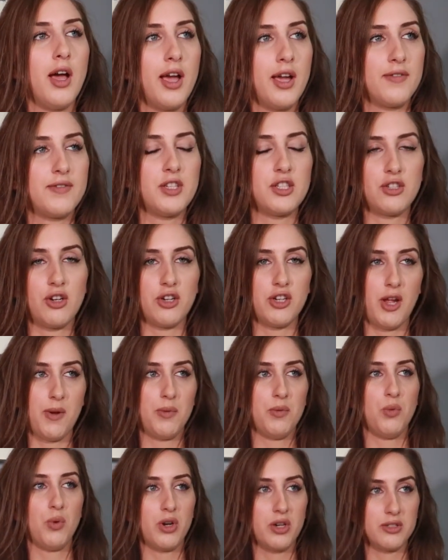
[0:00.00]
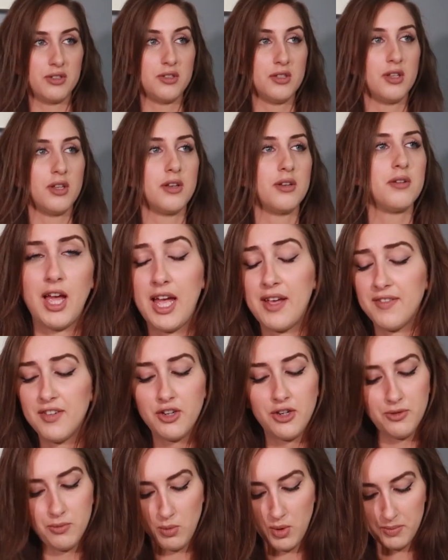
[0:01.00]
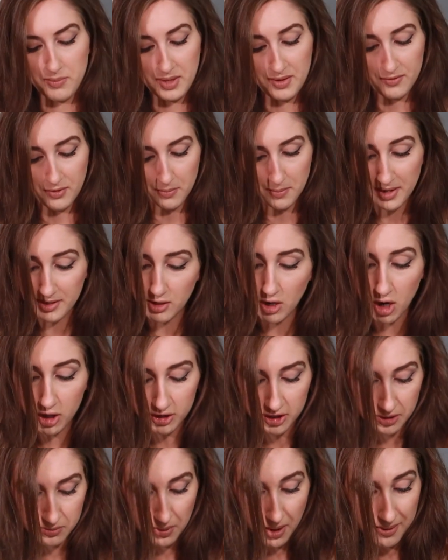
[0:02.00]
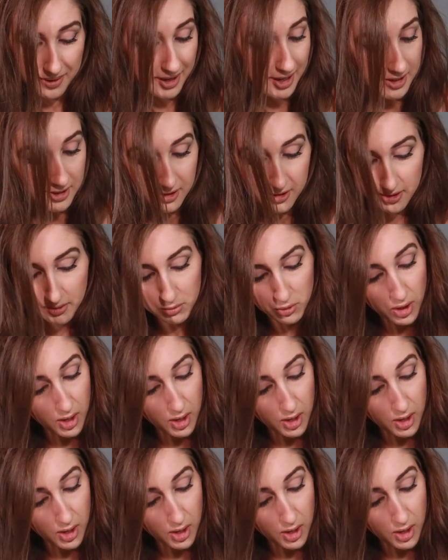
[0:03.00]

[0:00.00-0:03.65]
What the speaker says: I have such a hard time with words. I haven't heard one peep from my dog. She's probably getting into some